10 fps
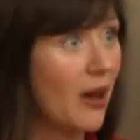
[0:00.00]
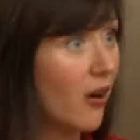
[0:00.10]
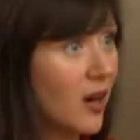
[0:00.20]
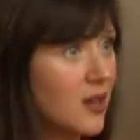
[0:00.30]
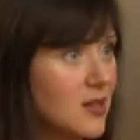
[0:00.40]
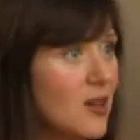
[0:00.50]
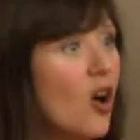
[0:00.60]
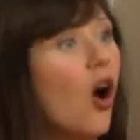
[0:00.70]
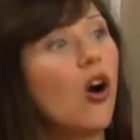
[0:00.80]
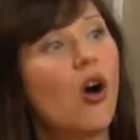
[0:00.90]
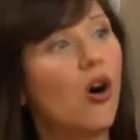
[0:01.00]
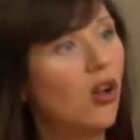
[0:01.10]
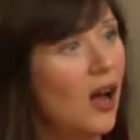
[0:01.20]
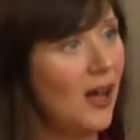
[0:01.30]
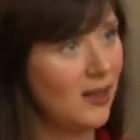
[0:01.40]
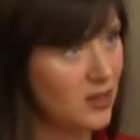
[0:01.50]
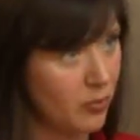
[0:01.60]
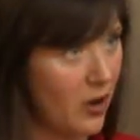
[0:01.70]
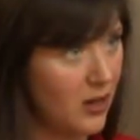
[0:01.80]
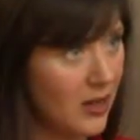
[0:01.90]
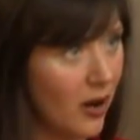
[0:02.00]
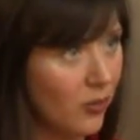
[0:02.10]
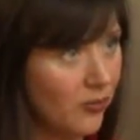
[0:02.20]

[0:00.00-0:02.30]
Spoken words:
berries, are all highly sprayed now.